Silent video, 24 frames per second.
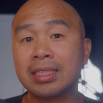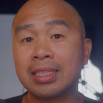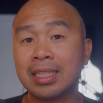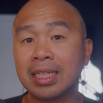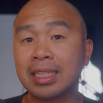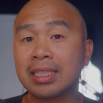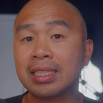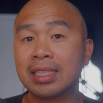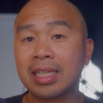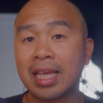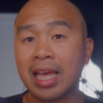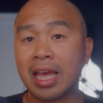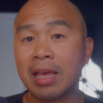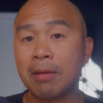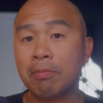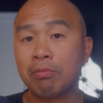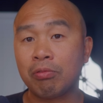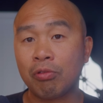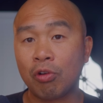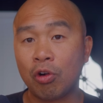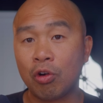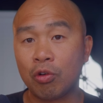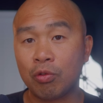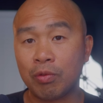six K
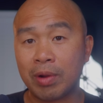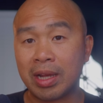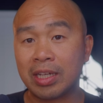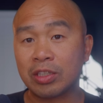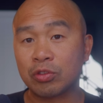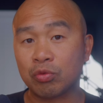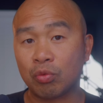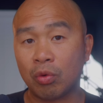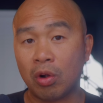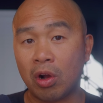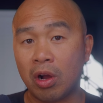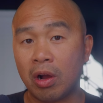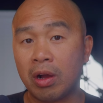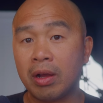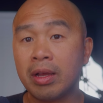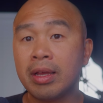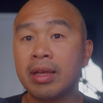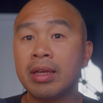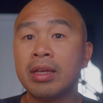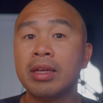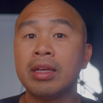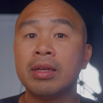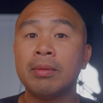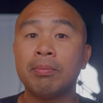ProRes RAW
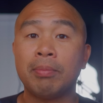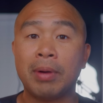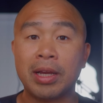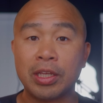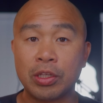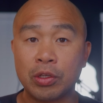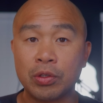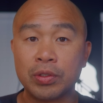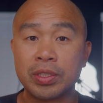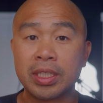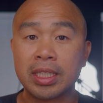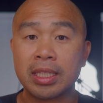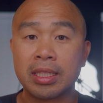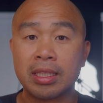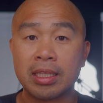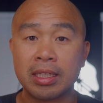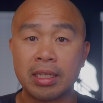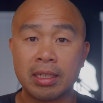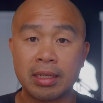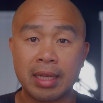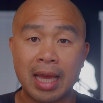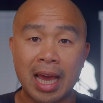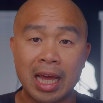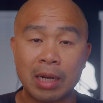by using
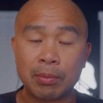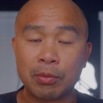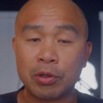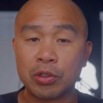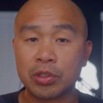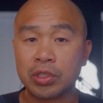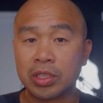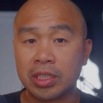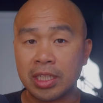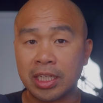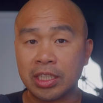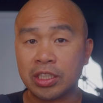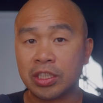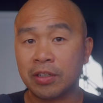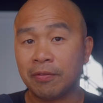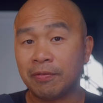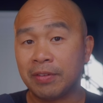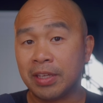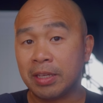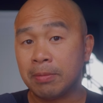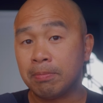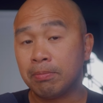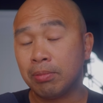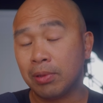the Atomos Ninja
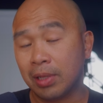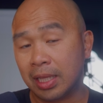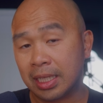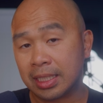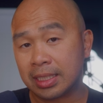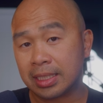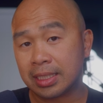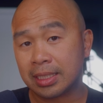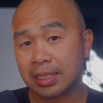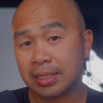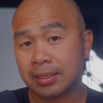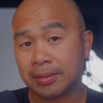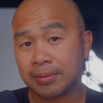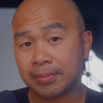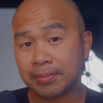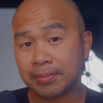V plus.